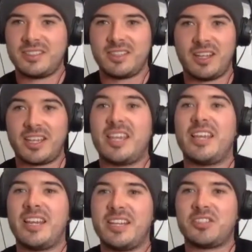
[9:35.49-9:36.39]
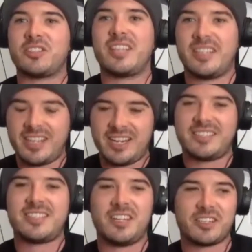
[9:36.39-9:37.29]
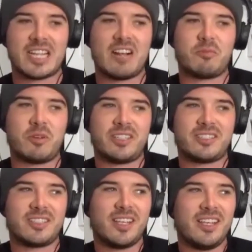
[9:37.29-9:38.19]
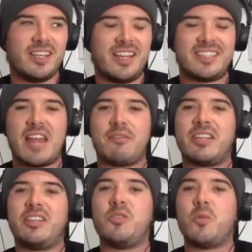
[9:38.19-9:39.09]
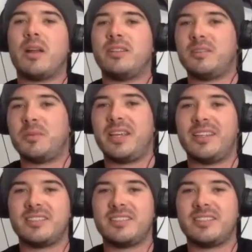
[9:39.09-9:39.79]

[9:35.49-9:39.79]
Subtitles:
like it is it is still yourself, but it's everything you want it to be.